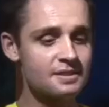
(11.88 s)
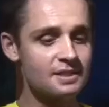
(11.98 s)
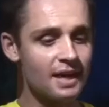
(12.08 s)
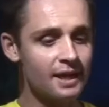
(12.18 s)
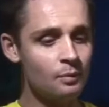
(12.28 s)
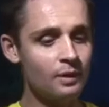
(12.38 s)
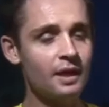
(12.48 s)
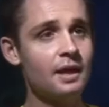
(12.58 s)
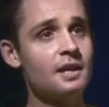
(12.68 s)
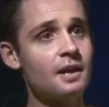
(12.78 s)
Today we're
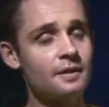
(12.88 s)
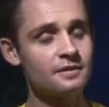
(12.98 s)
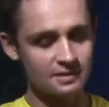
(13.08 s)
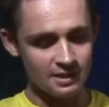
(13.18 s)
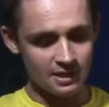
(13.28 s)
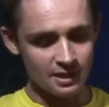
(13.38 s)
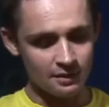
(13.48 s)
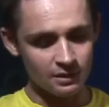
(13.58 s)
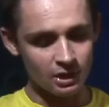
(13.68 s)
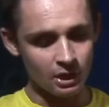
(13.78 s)
here at
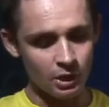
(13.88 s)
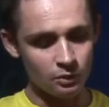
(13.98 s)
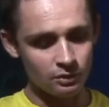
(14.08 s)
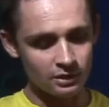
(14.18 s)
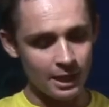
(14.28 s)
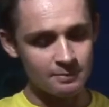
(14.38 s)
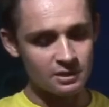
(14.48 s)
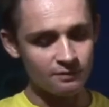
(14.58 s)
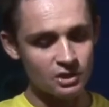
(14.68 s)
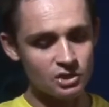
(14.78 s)
the Cologne Games
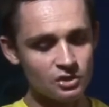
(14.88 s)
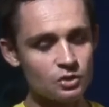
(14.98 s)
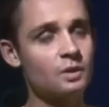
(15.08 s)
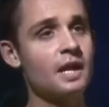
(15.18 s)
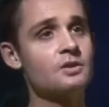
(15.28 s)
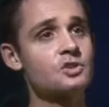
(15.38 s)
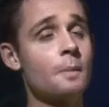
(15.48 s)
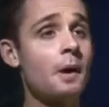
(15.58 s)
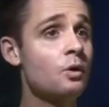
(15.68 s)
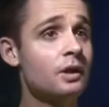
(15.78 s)
Convention to announce
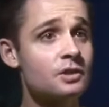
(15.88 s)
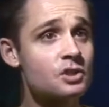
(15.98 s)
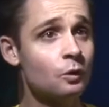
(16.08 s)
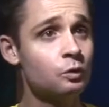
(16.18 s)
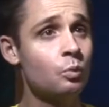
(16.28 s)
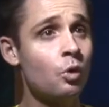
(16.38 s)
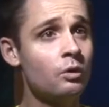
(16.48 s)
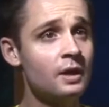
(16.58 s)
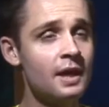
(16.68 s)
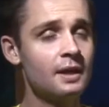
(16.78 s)
Napoleon Total
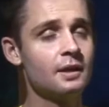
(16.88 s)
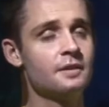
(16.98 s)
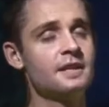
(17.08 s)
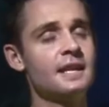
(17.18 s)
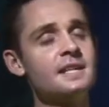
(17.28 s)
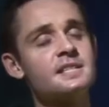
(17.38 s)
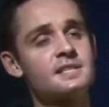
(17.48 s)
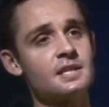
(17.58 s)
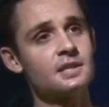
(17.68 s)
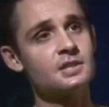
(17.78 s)
War, the
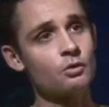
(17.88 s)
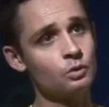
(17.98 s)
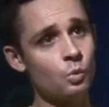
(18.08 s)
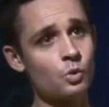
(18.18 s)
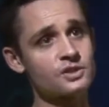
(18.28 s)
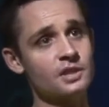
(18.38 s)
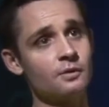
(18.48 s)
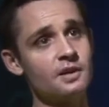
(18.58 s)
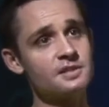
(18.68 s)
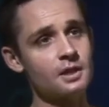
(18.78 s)
latest in the Total War
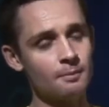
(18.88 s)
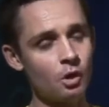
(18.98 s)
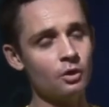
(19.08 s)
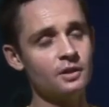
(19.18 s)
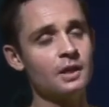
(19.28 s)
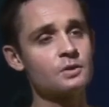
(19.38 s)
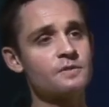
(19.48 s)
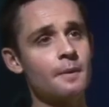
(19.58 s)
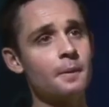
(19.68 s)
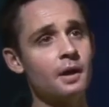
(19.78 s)
series, hot on the heels of
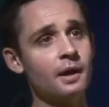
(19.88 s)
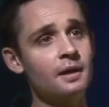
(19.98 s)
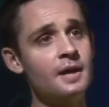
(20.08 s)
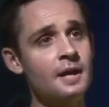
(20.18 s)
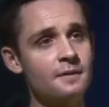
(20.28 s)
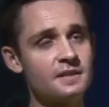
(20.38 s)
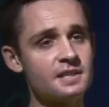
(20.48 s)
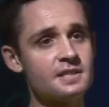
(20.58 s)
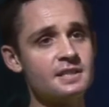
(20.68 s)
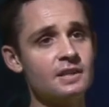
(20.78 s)
Empire. This
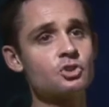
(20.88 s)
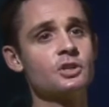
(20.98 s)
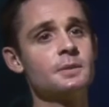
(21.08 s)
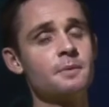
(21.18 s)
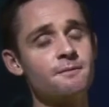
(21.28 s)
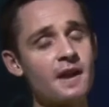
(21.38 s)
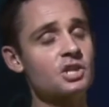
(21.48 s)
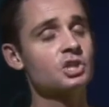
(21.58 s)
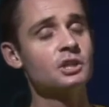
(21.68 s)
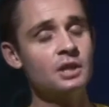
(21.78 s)
is literally the
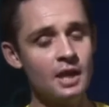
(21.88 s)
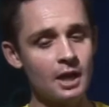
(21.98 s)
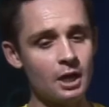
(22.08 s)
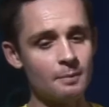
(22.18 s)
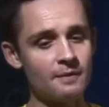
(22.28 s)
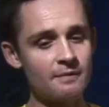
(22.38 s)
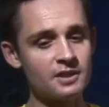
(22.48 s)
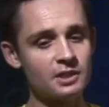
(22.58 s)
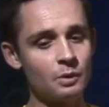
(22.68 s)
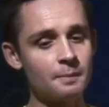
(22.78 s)
perfection of
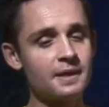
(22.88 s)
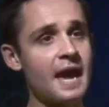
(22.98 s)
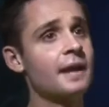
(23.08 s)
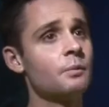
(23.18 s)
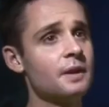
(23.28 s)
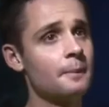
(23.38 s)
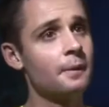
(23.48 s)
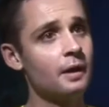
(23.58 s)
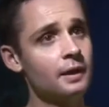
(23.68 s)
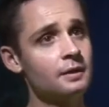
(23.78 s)
everything that we began with
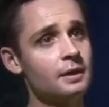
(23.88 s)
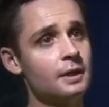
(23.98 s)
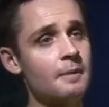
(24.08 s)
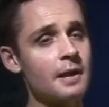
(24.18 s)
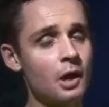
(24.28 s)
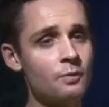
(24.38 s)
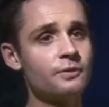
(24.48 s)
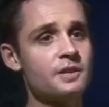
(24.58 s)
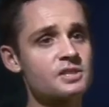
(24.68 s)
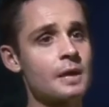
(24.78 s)
Empire, and
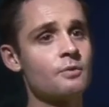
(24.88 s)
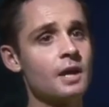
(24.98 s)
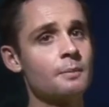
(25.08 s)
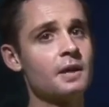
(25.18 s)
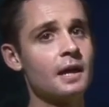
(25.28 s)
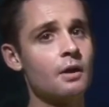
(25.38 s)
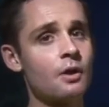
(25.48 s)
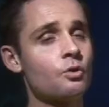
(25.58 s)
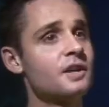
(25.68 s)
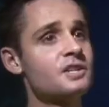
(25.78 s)
hopefully this time around will be our
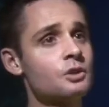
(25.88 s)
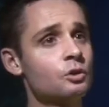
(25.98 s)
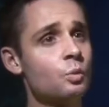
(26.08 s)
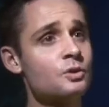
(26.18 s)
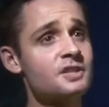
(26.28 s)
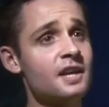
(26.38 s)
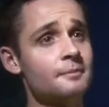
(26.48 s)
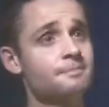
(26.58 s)
greatest Total War to date.